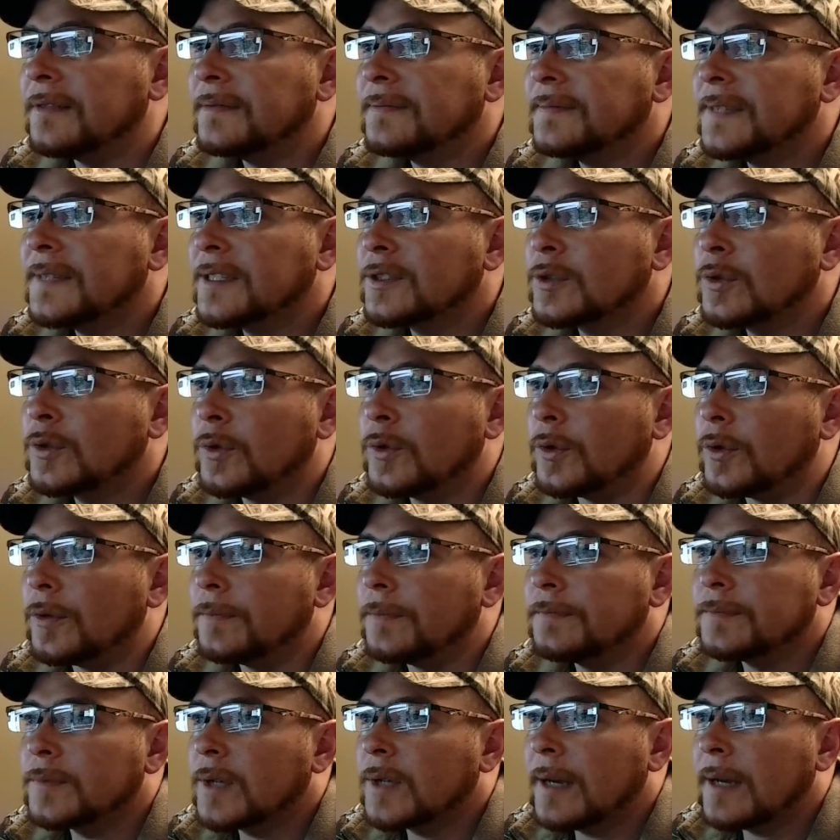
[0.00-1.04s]
That's cool.
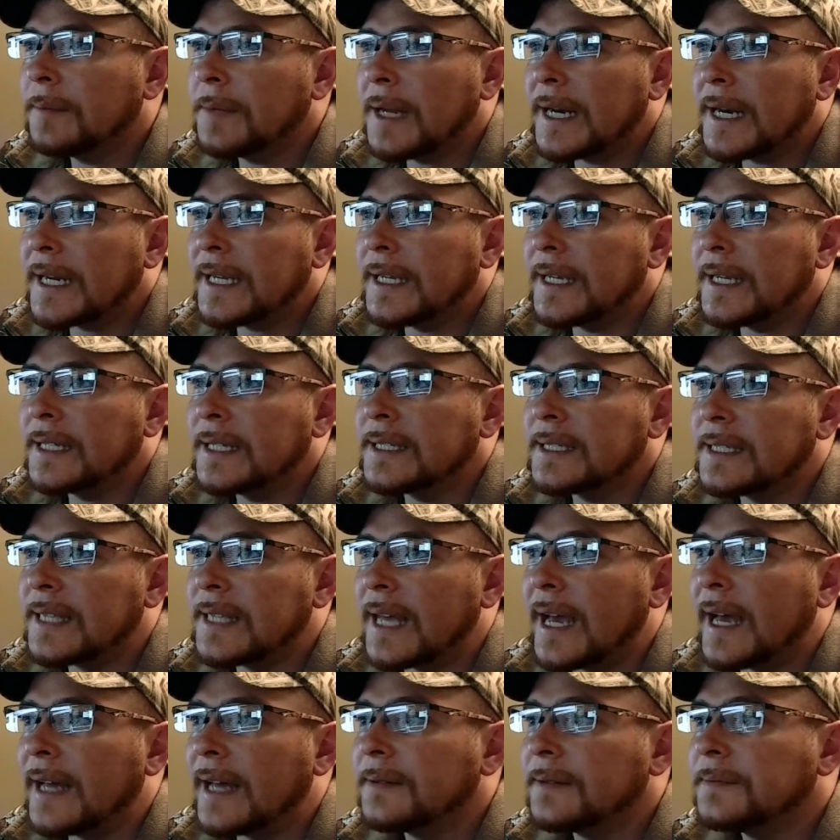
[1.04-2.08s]
Okay, I'm not against
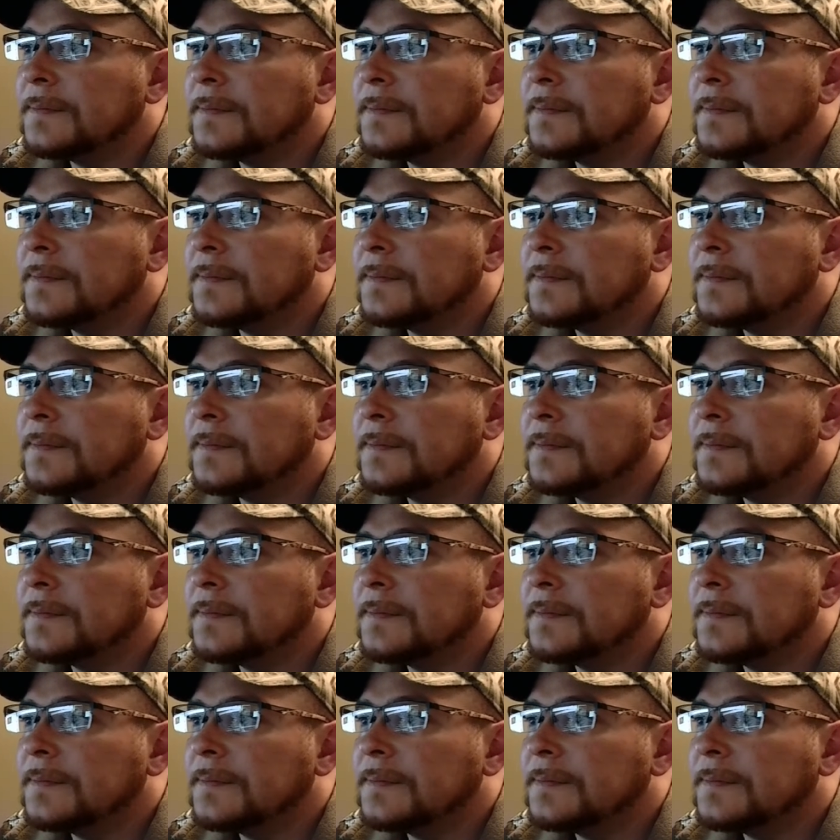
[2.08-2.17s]
that.